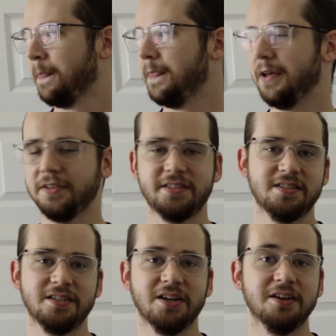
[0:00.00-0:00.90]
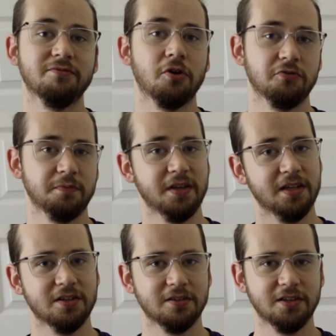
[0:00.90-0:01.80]
Now, this is going to involve me,
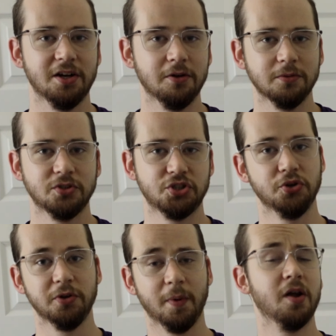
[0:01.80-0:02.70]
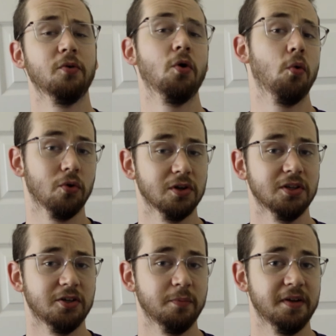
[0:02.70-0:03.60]
tooting my own horn a
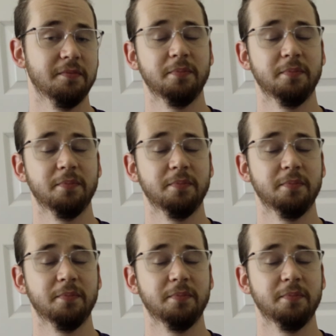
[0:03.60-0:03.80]
little bit,